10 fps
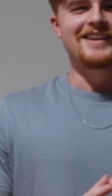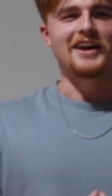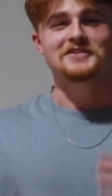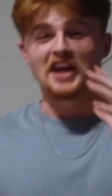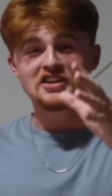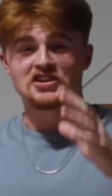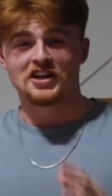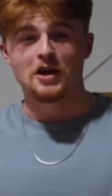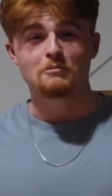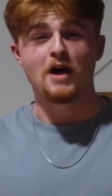
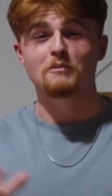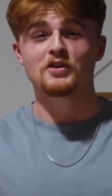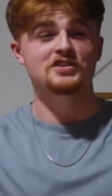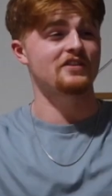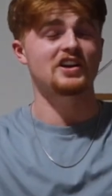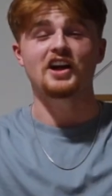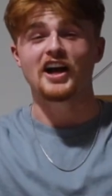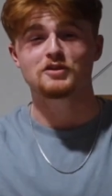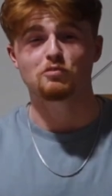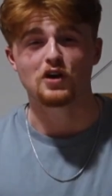Attention, Oops. members of the
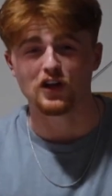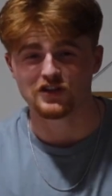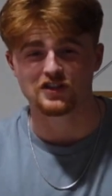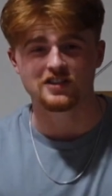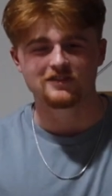Clash Royale.